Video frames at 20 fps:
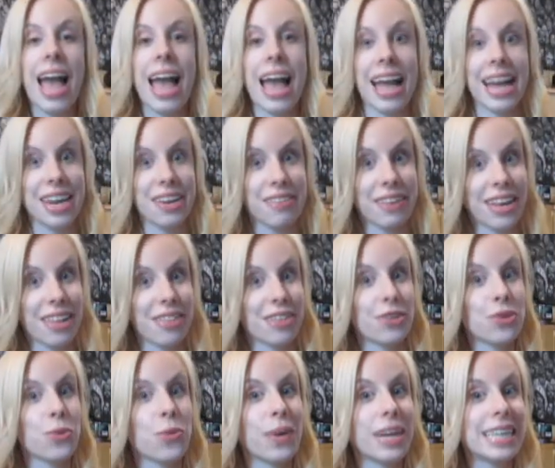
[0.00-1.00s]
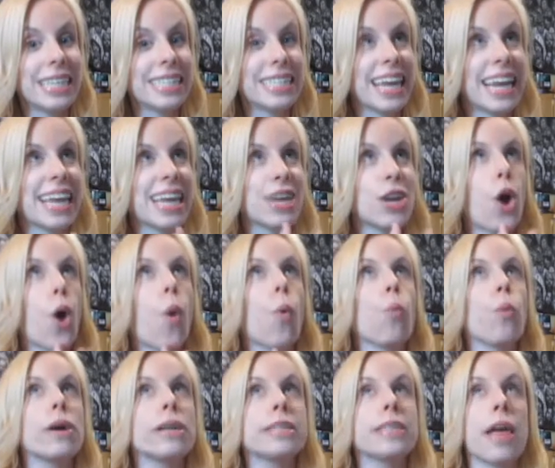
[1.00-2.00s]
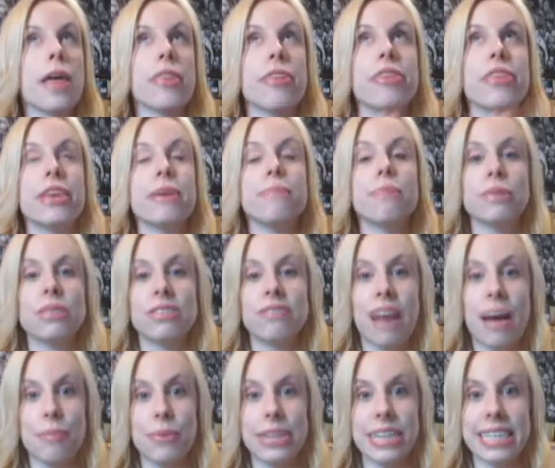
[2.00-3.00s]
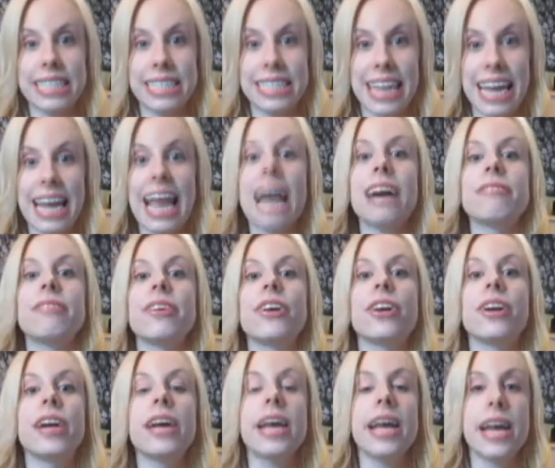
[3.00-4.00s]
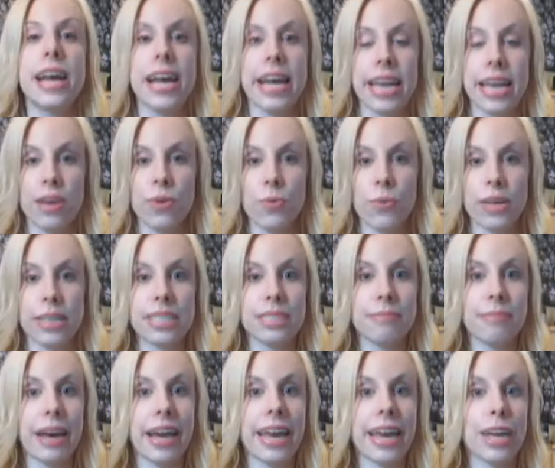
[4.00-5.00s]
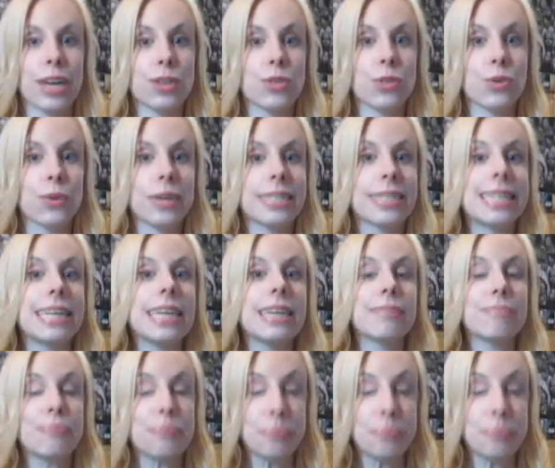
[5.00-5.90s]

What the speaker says: Anyway, the 22nd was the most fabulous day ever. It was my 20th